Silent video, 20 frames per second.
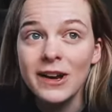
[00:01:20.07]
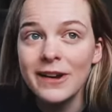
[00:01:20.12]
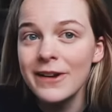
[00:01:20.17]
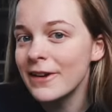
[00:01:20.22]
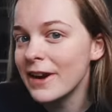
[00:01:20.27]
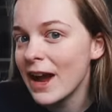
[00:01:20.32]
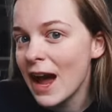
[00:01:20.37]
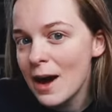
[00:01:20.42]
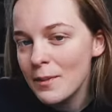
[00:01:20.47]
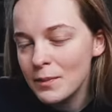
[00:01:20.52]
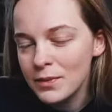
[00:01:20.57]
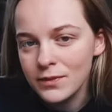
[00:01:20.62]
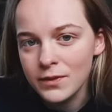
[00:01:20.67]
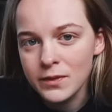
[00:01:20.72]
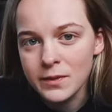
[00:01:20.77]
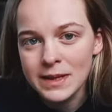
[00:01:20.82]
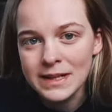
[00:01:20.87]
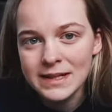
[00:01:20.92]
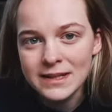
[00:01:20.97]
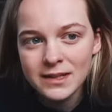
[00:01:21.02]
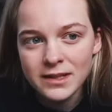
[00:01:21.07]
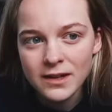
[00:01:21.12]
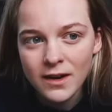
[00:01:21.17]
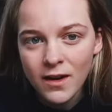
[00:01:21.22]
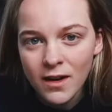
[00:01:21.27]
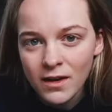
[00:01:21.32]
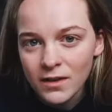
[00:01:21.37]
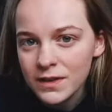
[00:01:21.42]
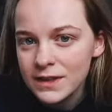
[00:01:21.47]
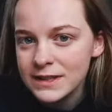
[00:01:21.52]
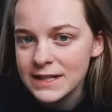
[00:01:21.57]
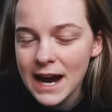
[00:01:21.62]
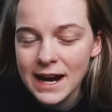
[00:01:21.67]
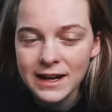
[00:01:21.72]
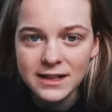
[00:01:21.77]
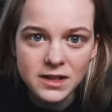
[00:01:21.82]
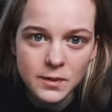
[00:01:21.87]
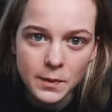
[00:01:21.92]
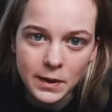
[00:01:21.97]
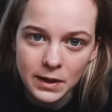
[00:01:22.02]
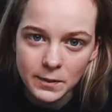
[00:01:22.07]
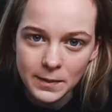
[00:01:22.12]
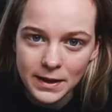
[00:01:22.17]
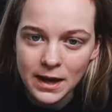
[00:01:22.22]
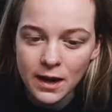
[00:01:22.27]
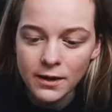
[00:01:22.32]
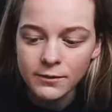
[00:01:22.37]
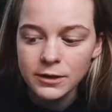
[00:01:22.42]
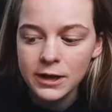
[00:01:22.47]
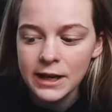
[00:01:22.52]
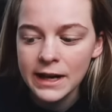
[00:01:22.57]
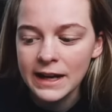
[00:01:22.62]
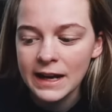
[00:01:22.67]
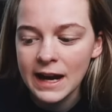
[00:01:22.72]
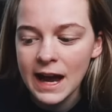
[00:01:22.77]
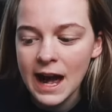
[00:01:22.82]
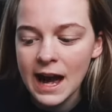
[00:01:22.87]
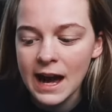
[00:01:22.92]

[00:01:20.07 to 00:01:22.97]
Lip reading: look at before we start, the text that we're going to be covering,